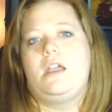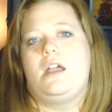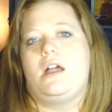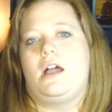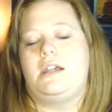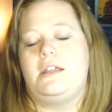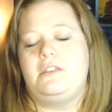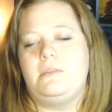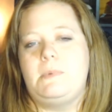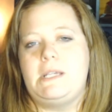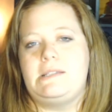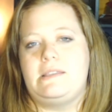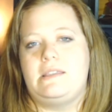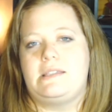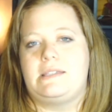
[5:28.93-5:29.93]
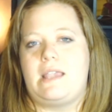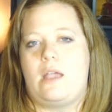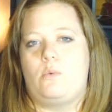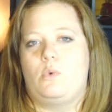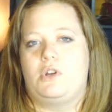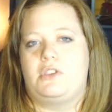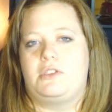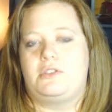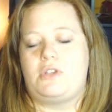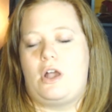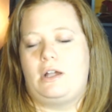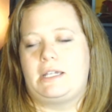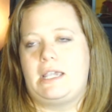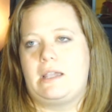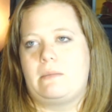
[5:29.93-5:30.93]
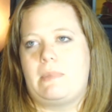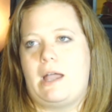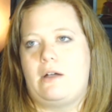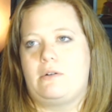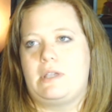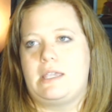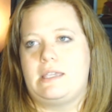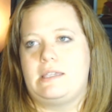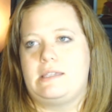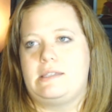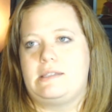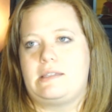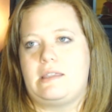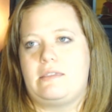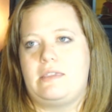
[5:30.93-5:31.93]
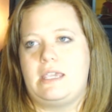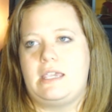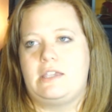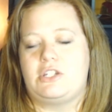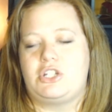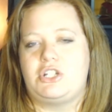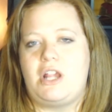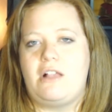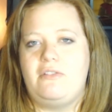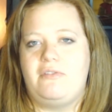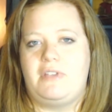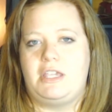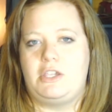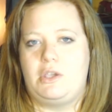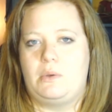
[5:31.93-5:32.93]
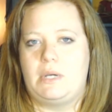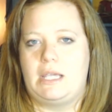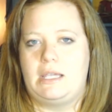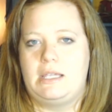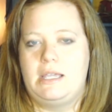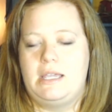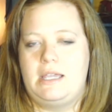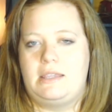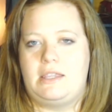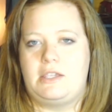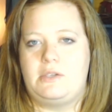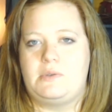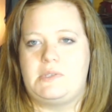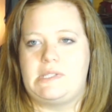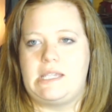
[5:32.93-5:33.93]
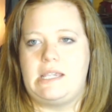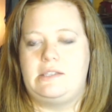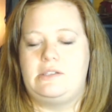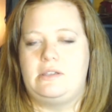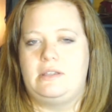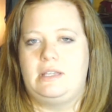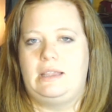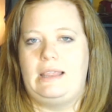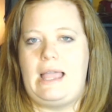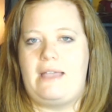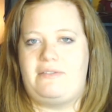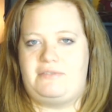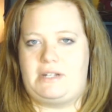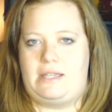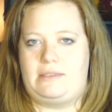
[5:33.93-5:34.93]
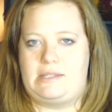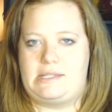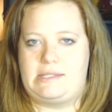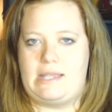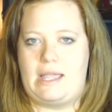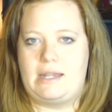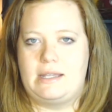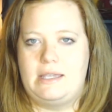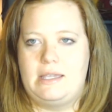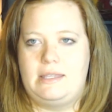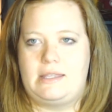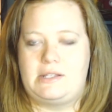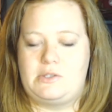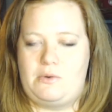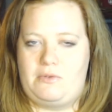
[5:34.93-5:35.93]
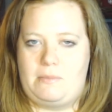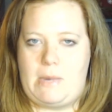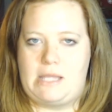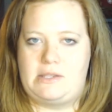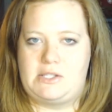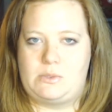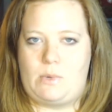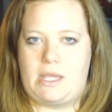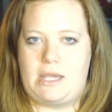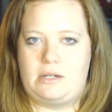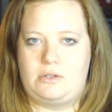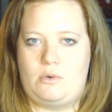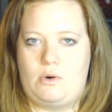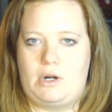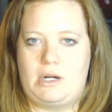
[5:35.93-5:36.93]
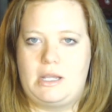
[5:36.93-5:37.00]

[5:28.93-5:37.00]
Another piece of the set worth talking about is the shelving unit that you see to the left on the set that's over by the swinging door.